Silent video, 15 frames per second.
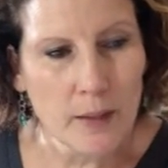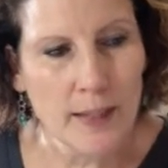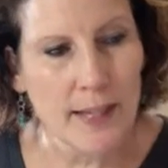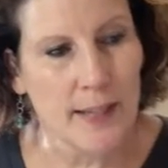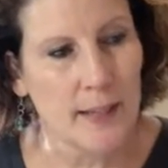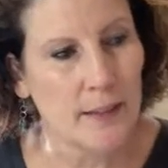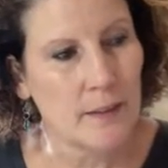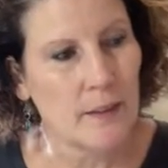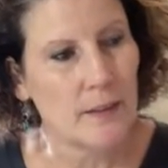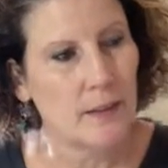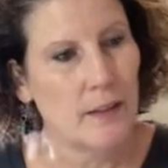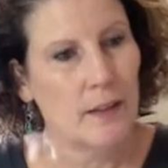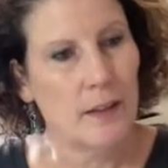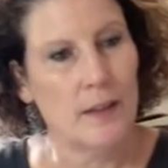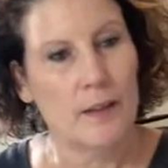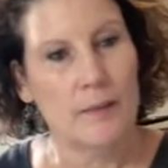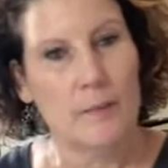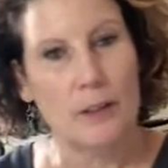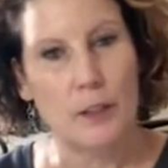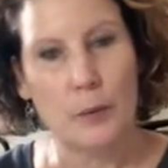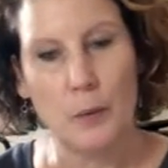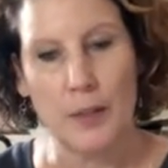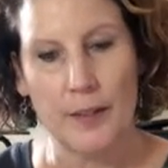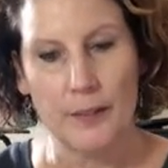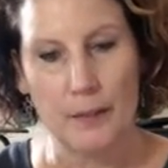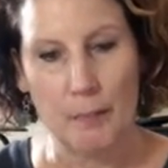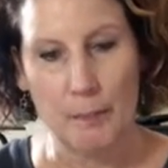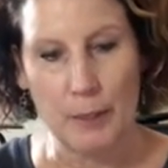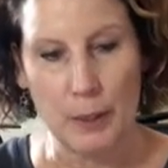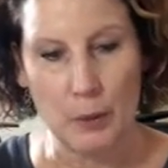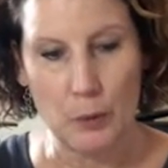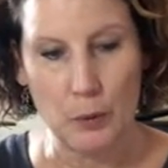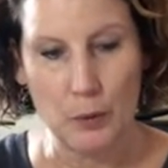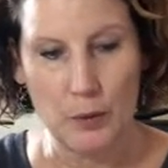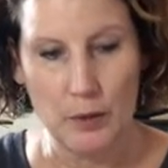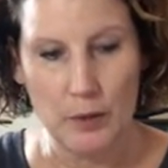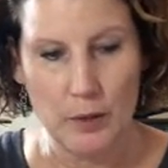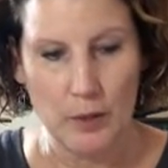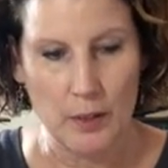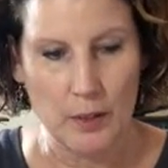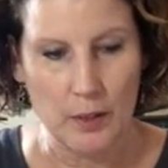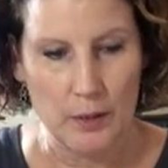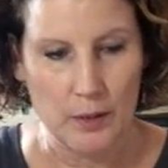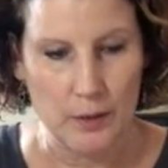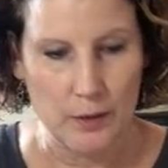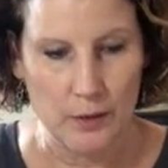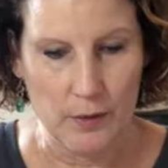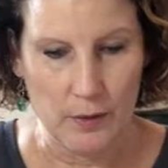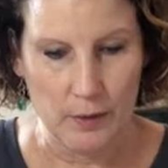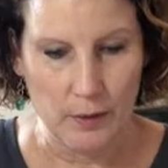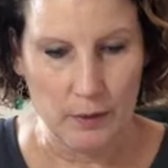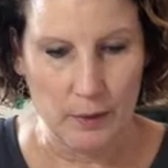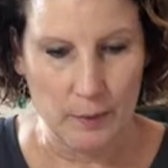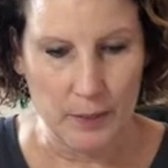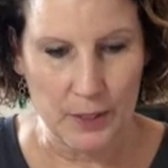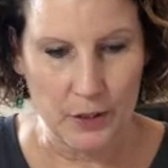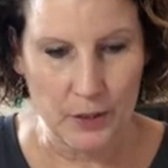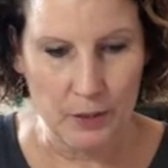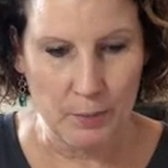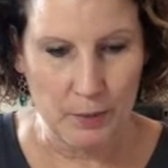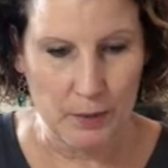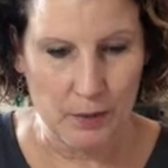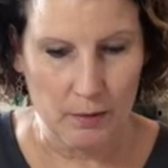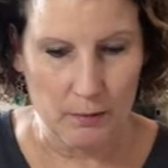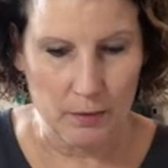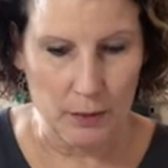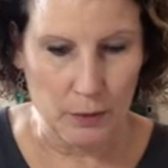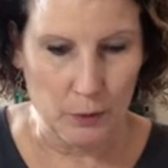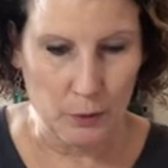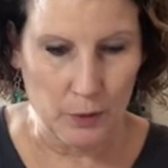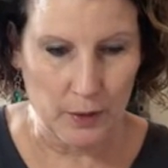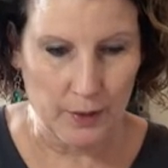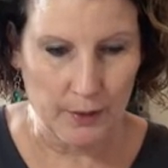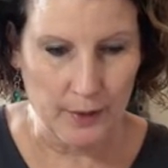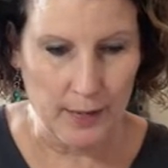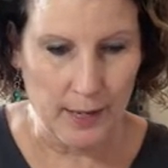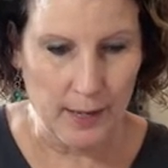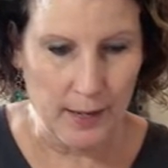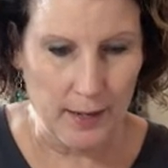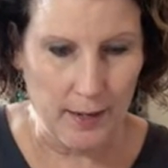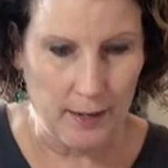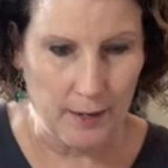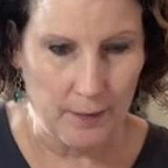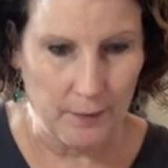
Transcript: and glue on the bow. So let me just put some glue on that.